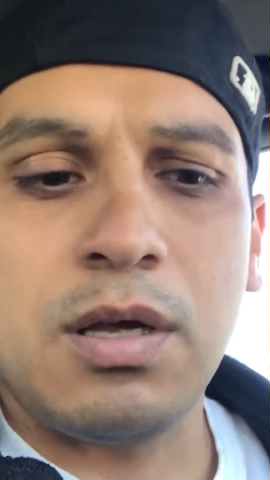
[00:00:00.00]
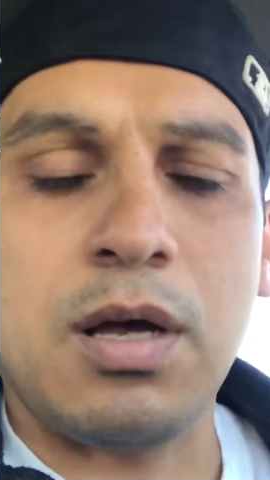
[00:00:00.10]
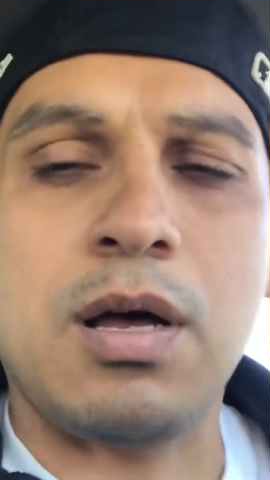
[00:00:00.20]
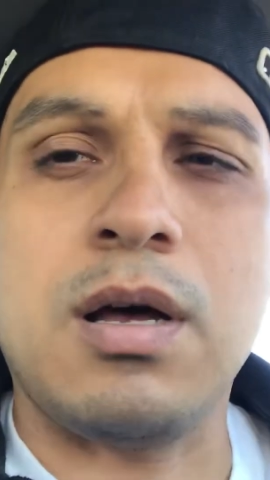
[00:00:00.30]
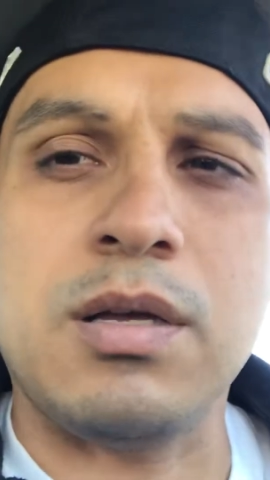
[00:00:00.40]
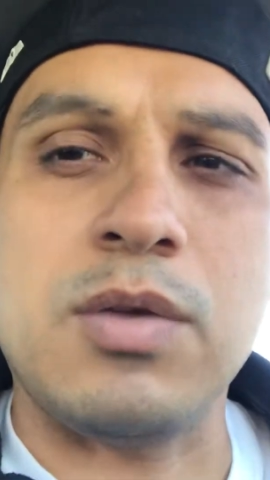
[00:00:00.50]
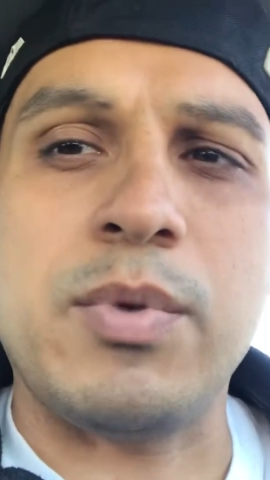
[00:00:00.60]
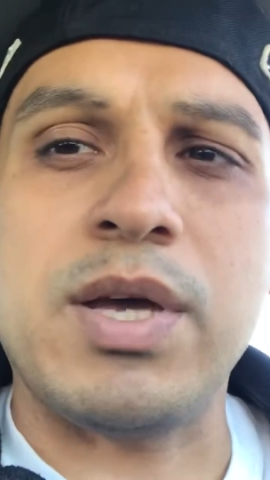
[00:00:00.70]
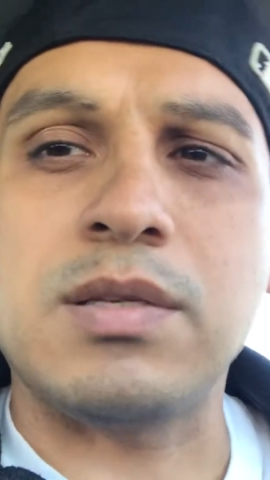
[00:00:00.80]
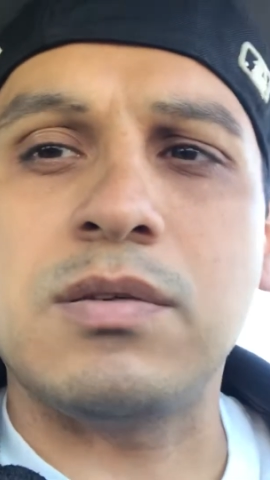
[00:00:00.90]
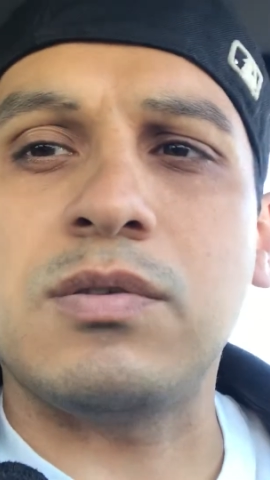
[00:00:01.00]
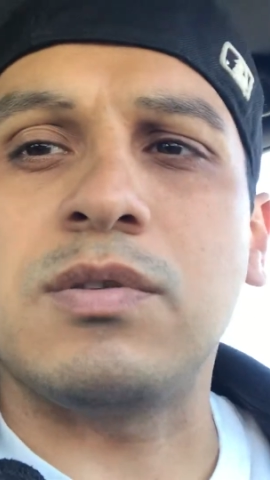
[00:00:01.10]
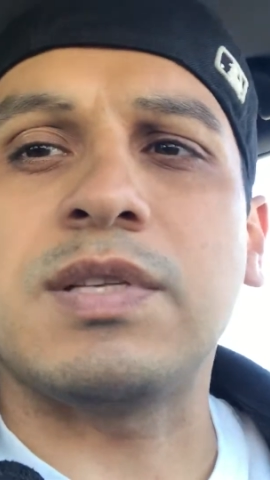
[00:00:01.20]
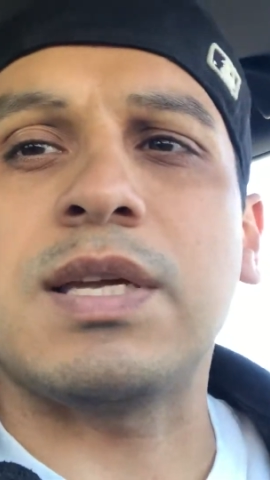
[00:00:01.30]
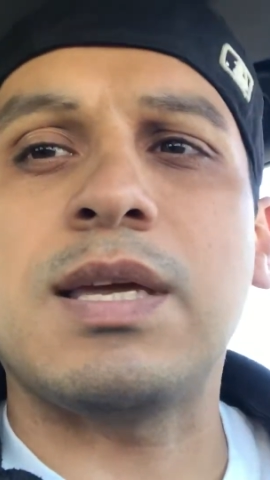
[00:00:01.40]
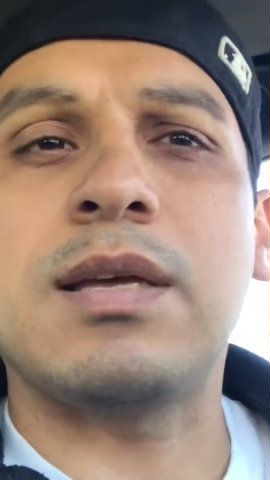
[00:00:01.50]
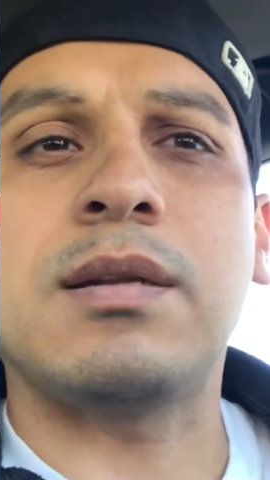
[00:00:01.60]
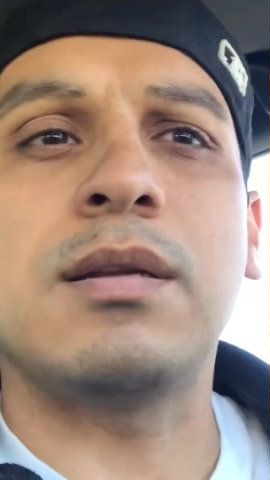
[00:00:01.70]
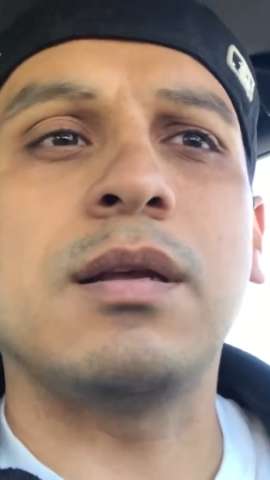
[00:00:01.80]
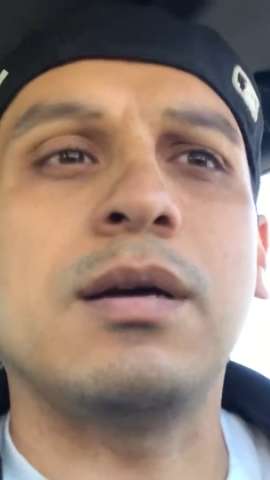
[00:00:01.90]
I'll get back to you as soon as I can.
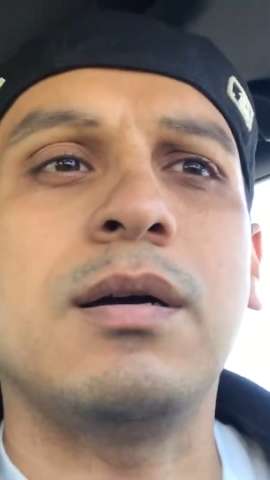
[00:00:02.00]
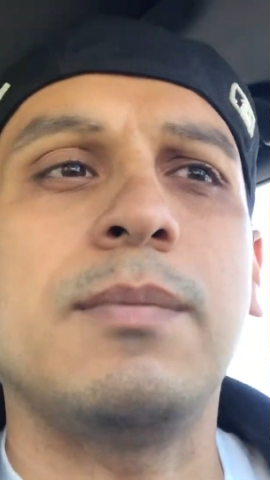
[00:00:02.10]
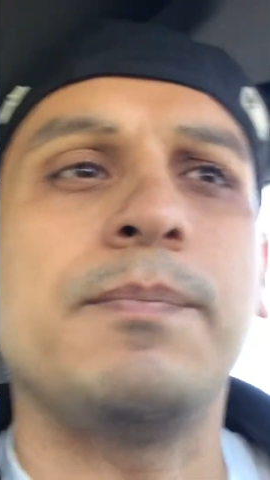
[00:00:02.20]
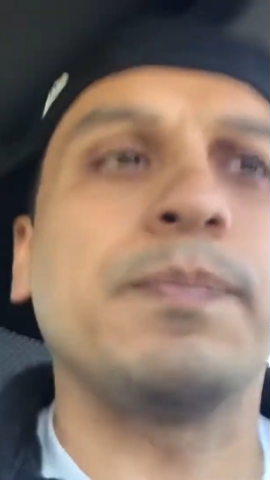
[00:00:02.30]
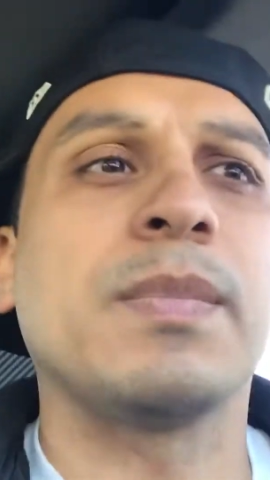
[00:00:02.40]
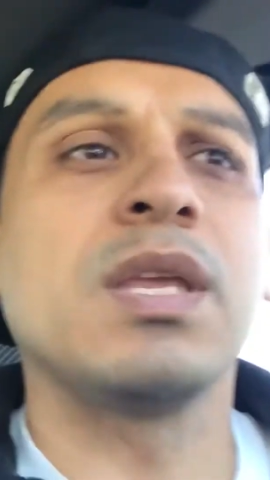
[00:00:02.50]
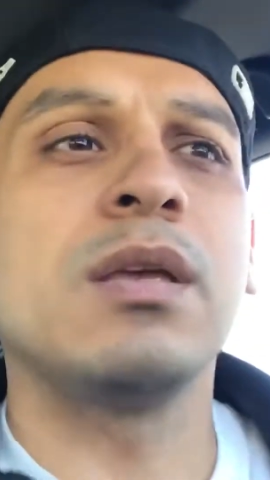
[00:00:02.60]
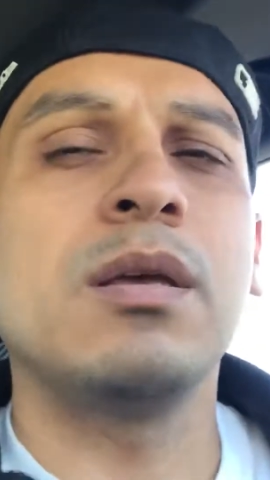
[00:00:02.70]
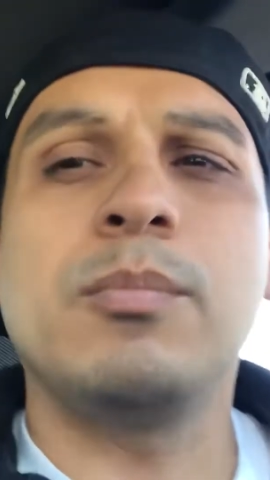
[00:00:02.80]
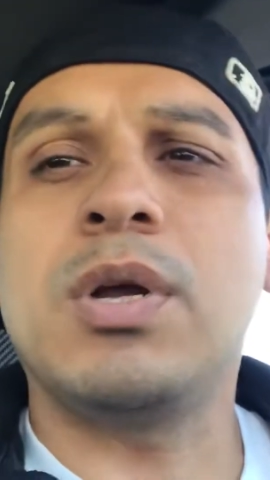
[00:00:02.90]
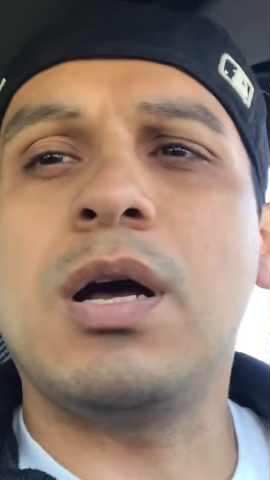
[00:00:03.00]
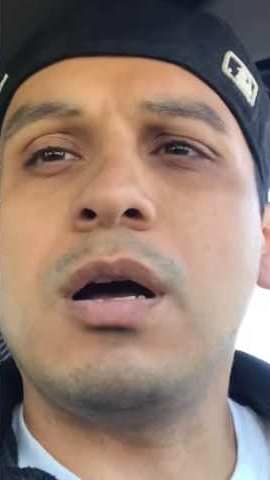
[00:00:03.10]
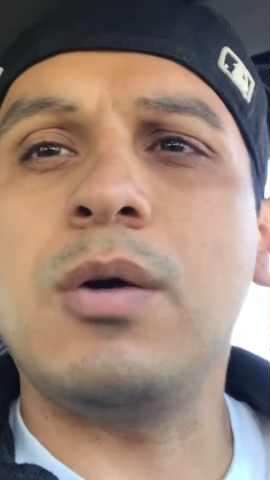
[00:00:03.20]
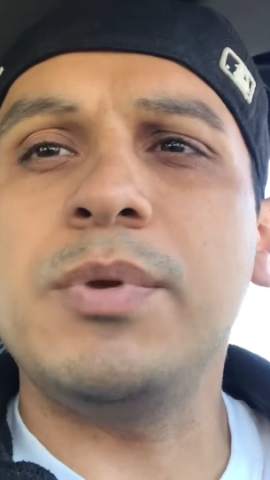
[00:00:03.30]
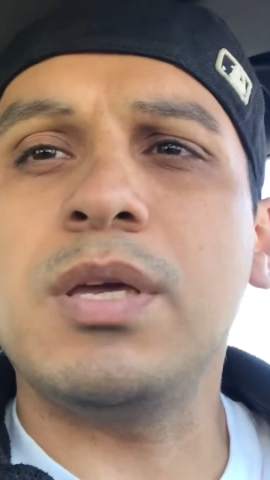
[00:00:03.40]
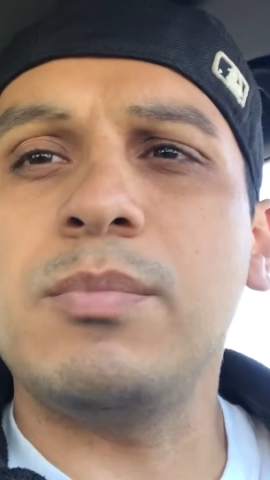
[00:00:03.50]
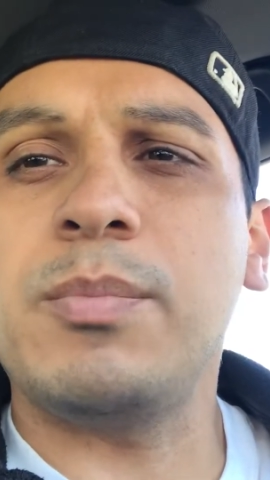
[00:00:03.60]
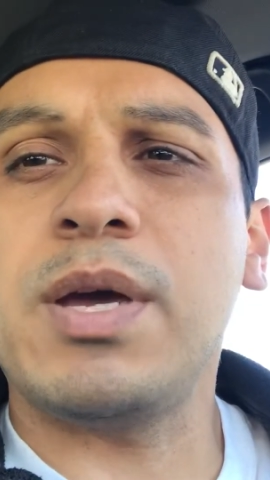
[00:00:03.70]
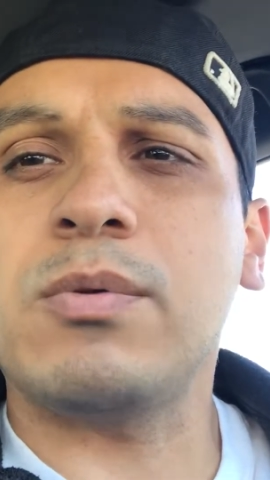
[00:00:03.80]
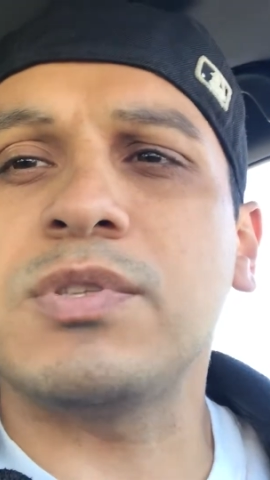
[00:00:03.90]
But I'll be coming
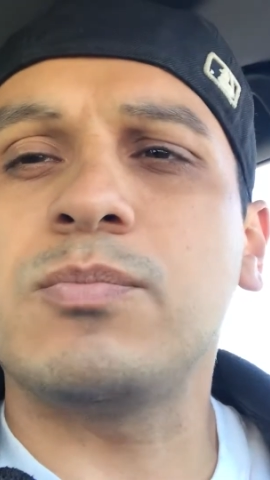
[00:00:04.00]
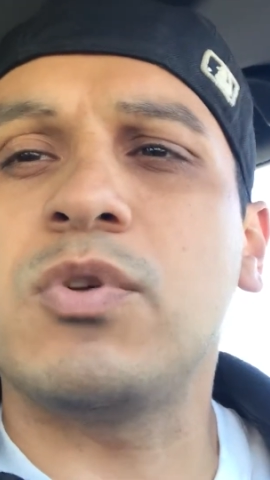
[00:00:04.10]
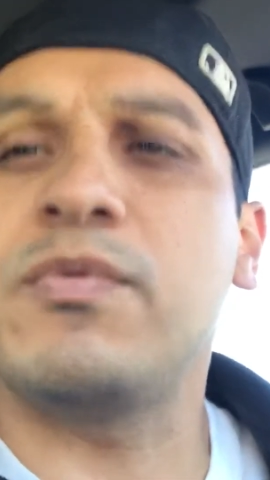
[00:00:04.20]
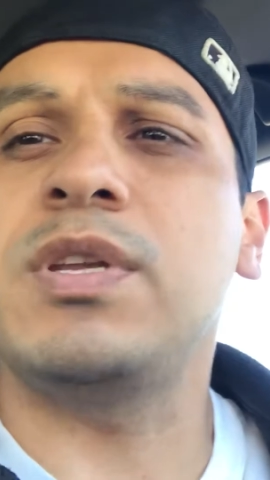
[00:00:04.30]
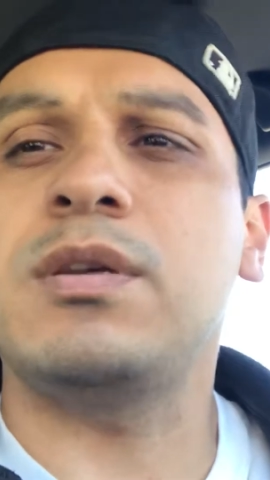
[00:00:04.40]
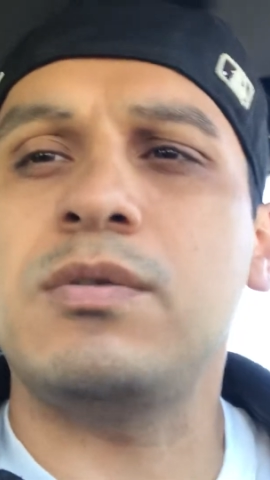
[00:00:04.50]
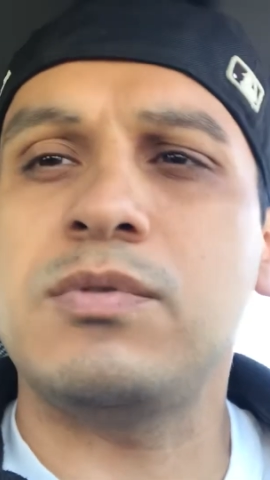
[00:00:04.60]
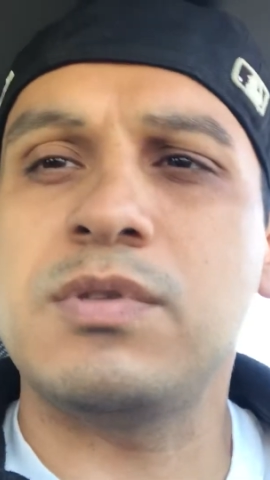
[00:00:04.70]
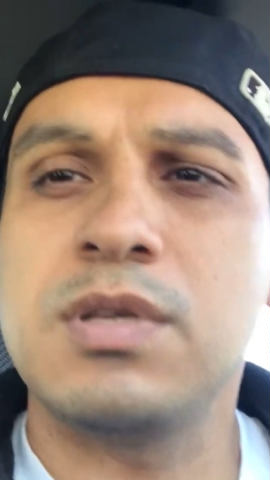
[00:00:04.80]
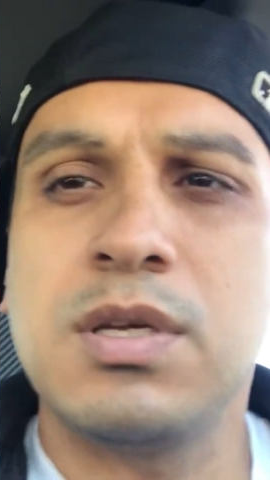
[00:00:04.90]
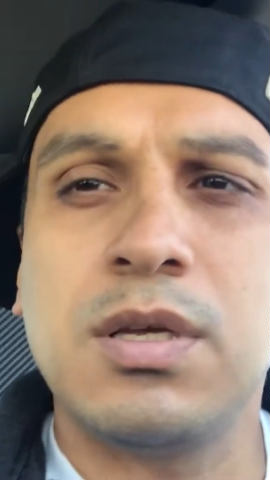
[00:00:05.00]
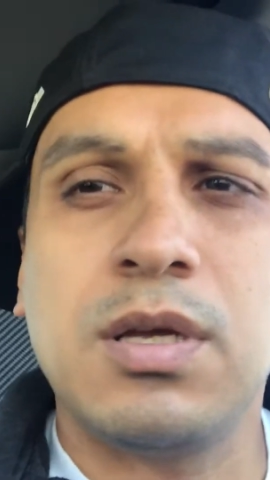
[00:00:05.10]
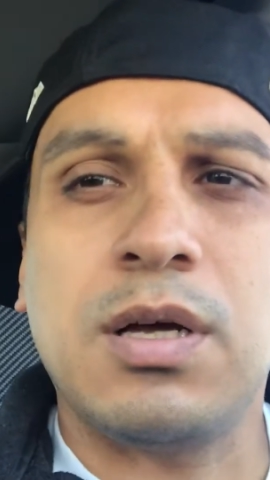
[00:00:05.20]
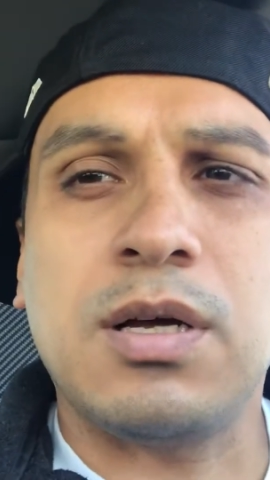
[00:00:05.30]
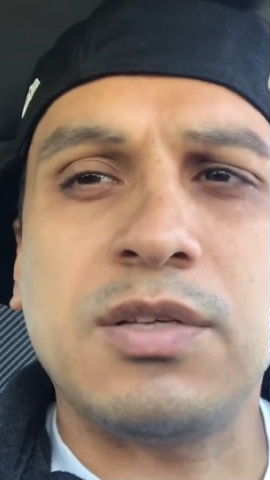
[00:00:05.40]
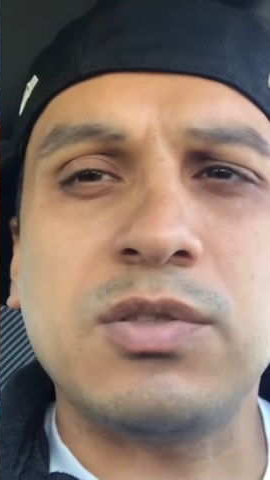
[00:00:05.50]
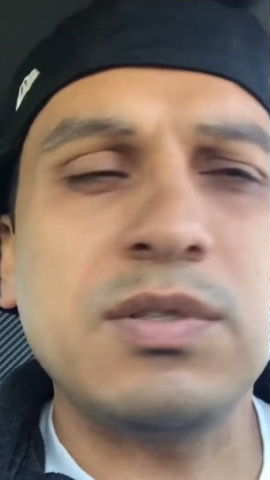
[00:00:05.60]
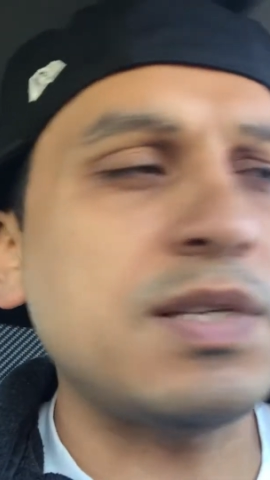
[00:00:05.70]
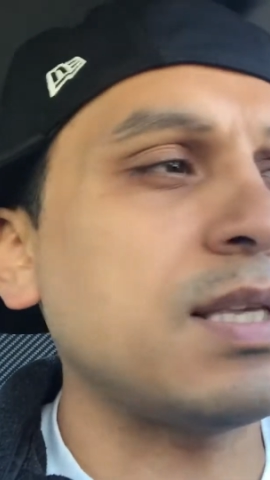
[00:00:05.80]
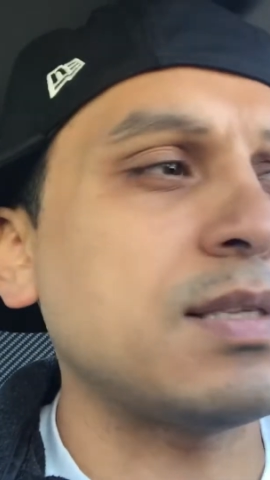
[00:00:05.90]
back with some more videos as soon
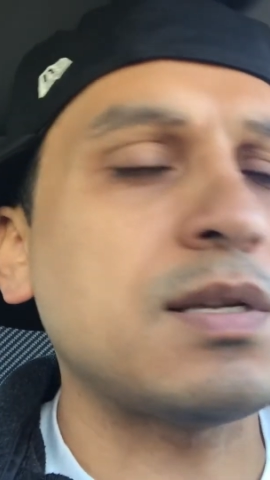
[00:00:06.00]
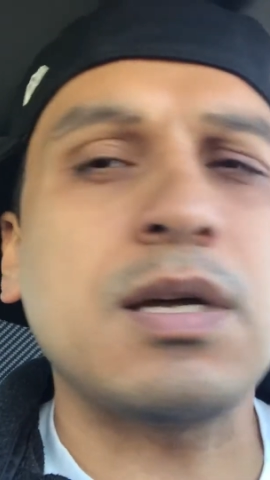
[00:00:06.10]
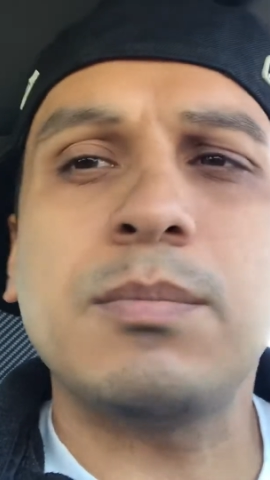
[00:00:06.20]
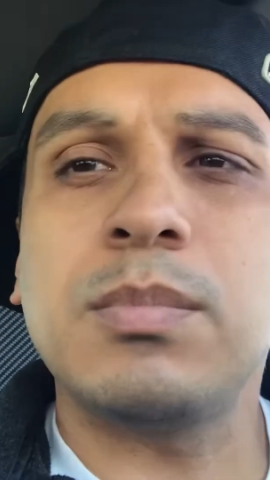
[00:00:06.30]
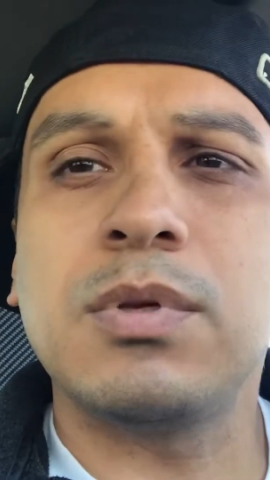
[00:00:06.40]
as I get the time,